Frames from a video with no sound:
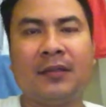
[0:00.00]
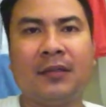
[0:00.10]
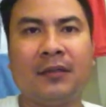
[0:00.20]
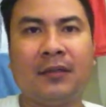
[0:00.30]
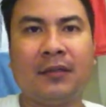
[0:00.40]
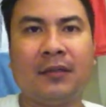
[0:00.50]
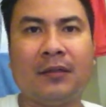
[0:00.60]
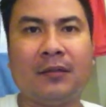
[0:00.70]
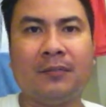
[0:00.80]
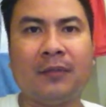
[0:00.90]

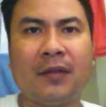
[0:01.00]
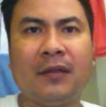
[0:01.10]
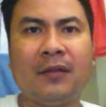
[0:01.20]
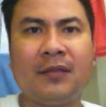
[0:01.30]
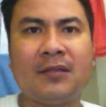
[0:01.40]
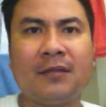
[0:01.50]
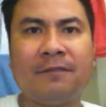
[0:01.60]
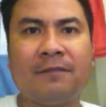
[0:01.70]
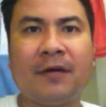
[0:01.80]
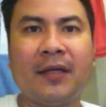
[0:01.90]
I think that's a
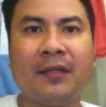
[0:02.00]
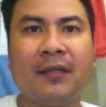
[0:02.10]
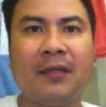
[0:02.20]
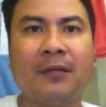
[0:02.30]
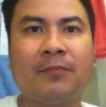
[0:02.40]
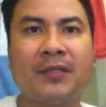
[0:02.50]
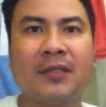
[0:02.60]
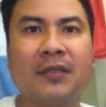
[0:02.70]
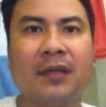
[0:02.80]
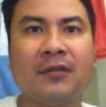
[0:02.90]
final
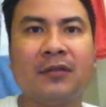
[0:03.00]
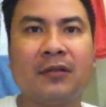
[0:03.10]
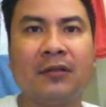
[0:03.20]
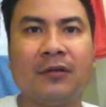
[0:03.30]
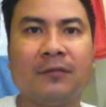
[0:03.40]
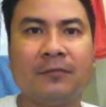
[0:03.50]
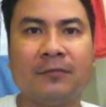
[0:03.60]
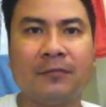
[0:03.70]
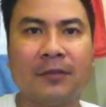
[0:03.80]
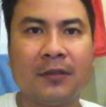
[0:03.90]
presentation of
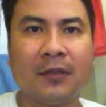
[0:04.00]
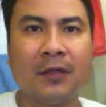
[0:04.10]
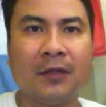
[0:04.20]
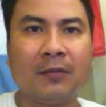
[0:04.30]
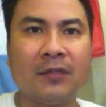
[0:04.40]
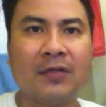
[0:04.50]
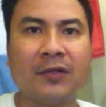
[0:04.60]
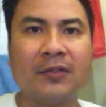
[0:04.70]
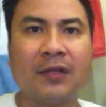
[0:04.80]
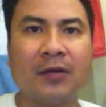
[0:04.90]

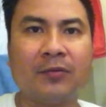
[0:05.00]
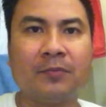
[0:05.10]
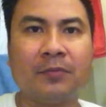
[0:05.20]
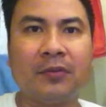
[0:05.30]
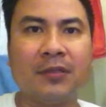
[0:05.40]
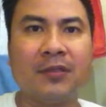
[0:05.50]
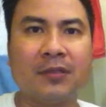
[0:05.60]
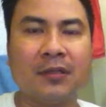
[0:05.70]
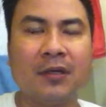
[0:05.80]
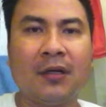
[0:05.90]
research
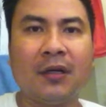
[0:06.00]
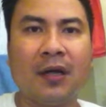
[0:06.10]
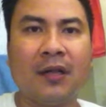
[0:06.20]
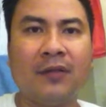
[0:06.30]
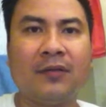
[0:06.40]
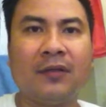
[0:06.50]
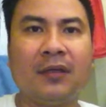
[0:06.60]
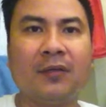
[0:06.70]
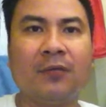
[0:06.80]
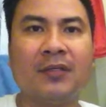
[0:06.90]
outputs under the
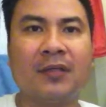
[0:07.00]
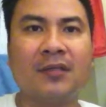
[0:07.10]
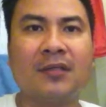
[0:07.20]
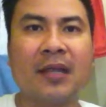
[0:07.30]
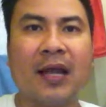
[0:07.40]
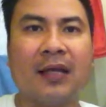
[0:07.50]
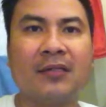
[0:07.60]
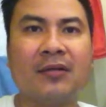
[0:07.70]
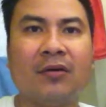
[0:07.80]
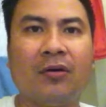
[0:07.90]
linguistics
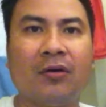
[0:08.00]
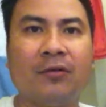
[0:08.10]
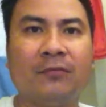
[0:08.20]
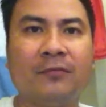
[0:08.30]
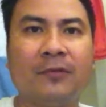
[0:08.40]
class of